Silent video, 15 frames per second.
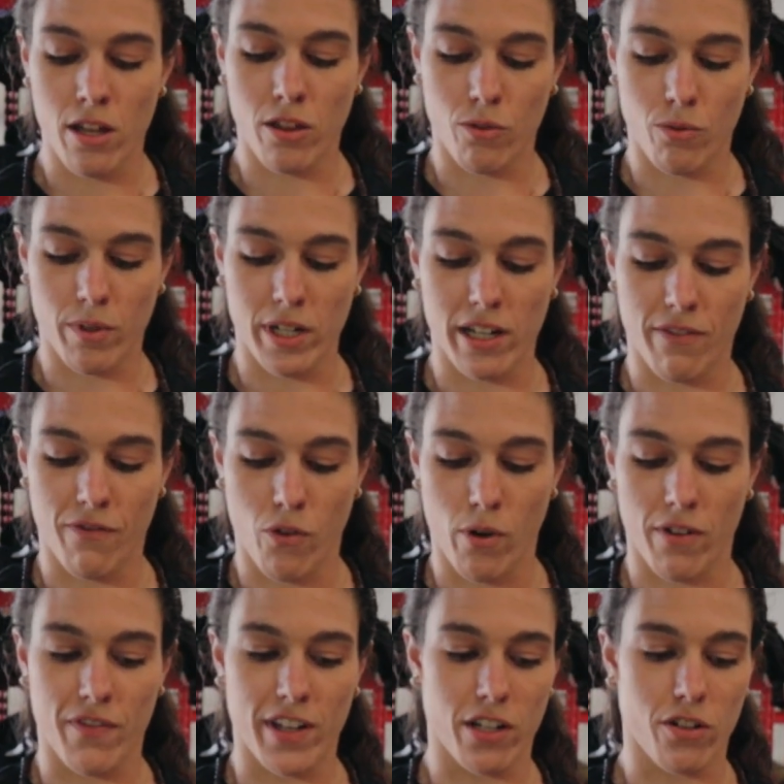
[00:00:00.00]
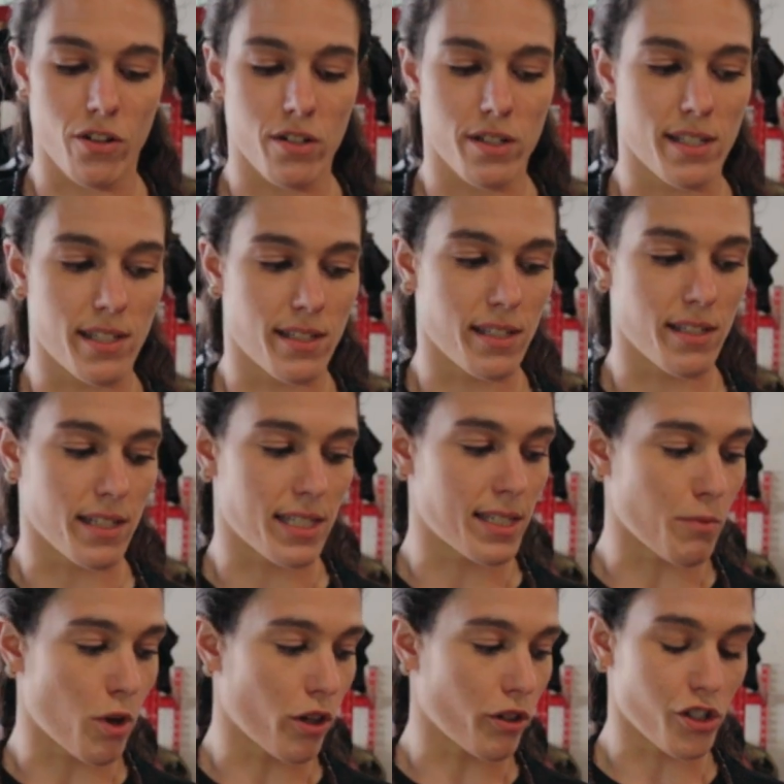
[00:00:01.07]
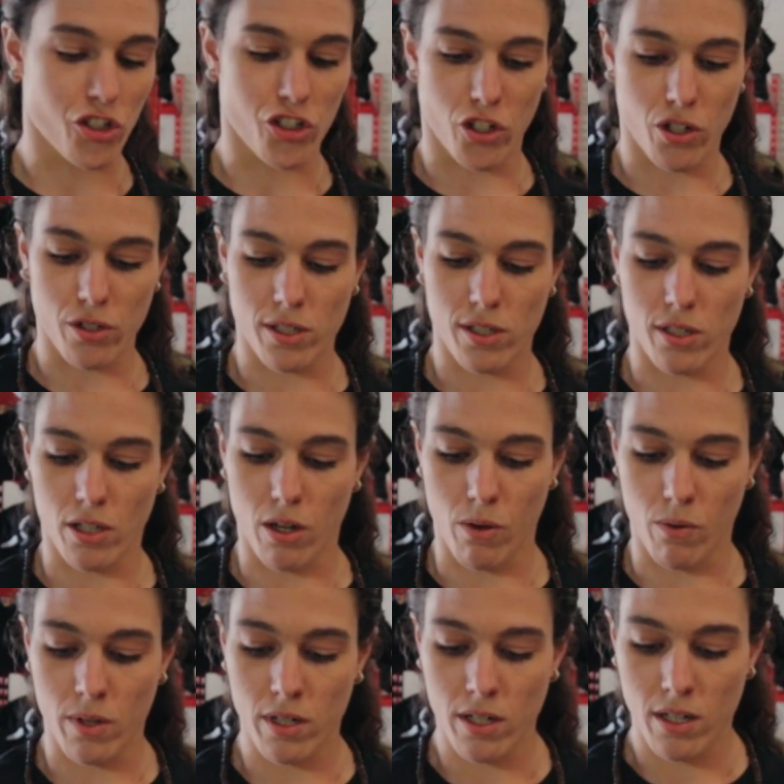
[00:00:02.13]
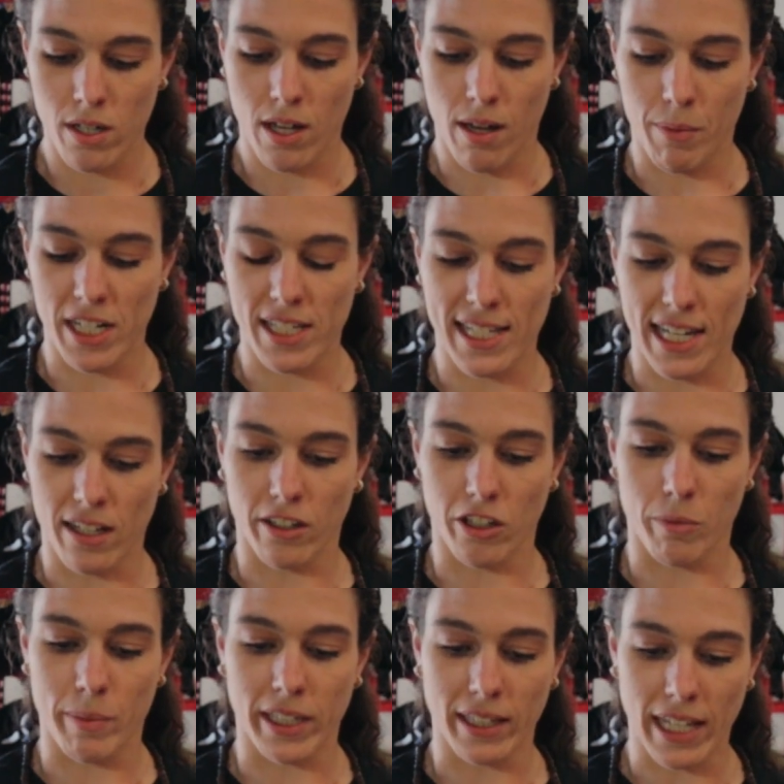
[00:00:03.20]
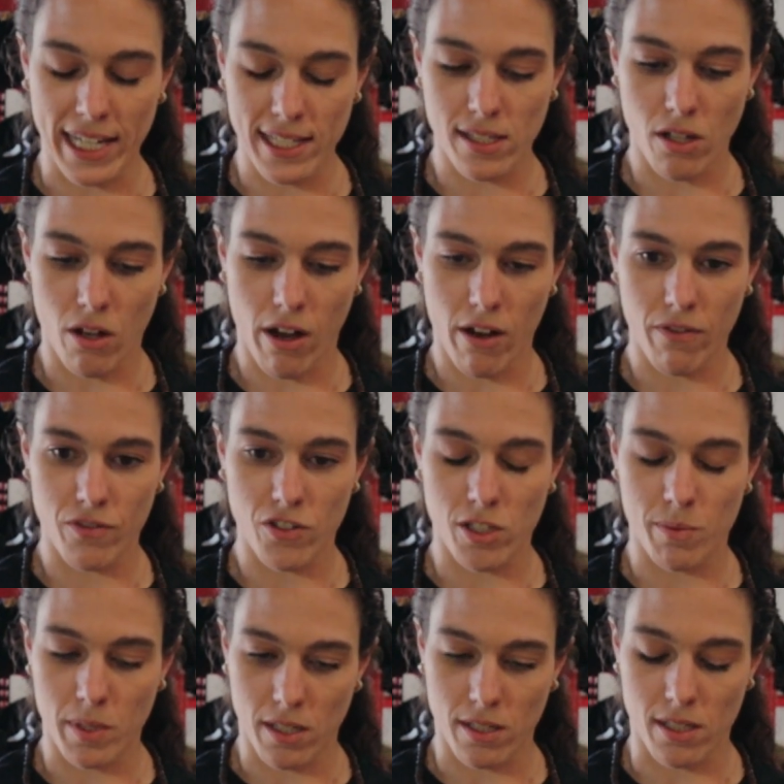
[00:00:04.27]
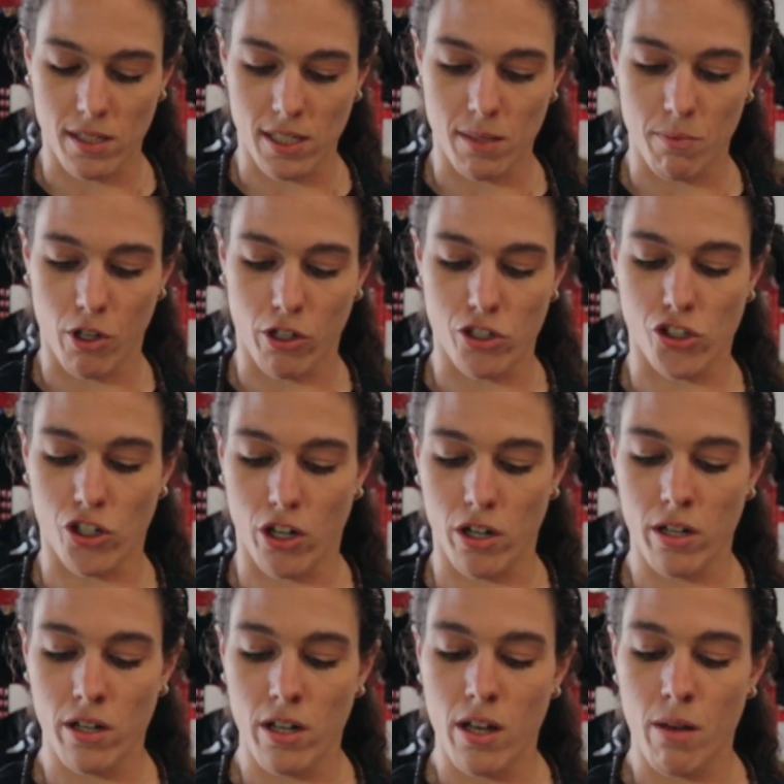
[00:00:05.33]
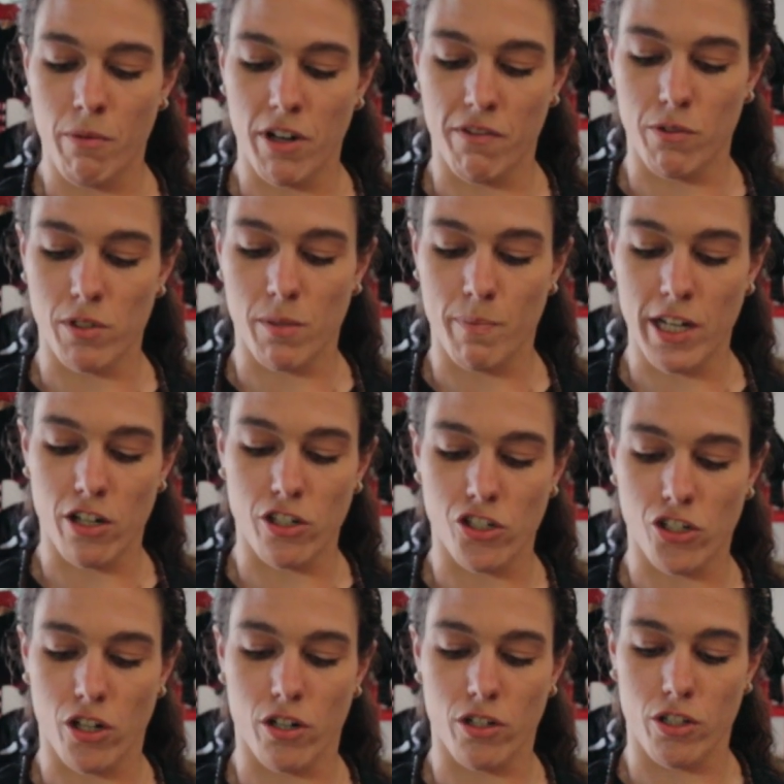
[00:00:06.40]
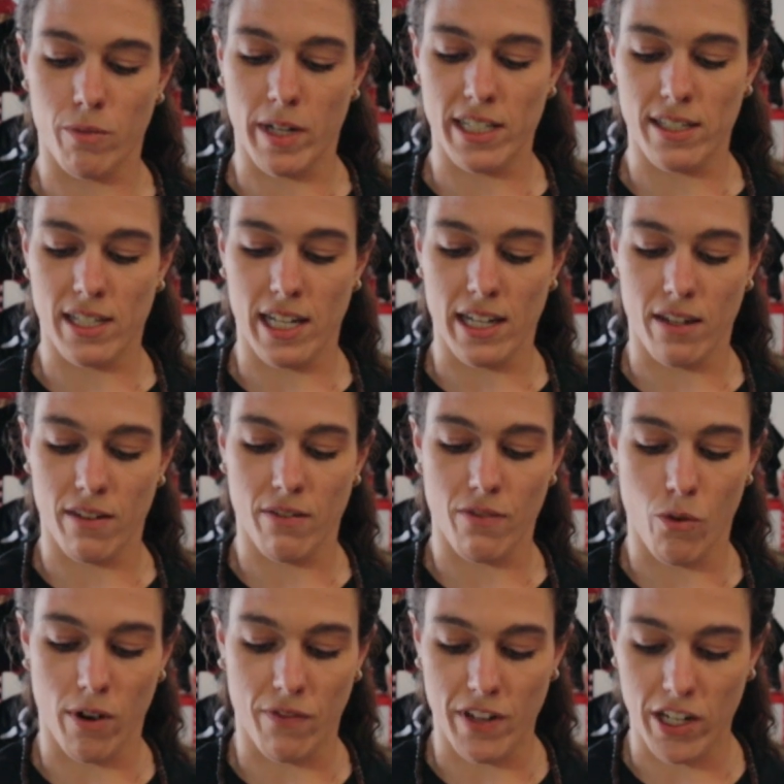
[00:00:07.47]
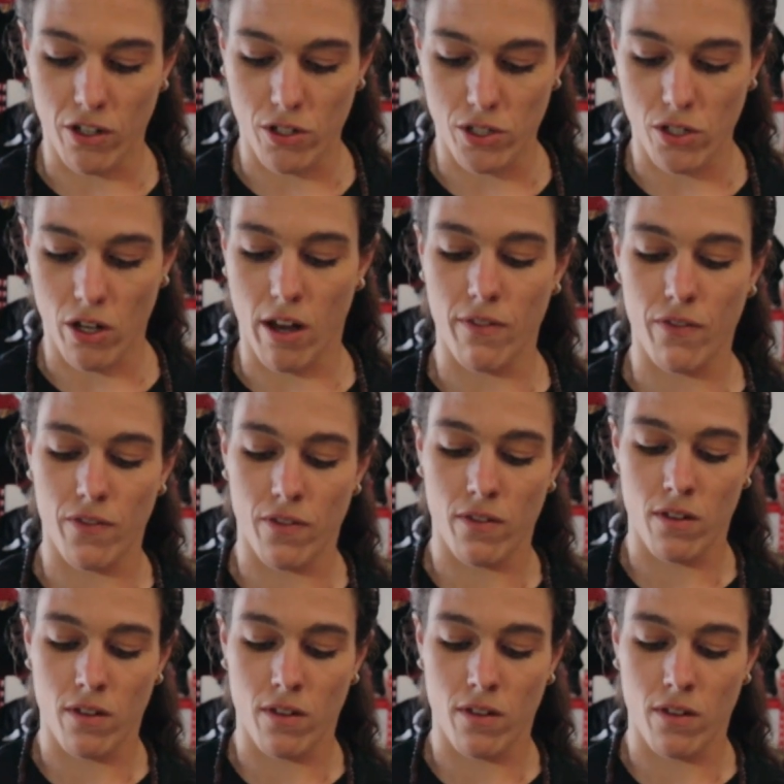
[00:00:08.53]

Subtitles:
3 to 4 fingers. This is a smaller shirt, so I'm gonna take a little bit less off just because it's a smaller shirt. But if it was a bigger shirt, you might take 4 fingers off.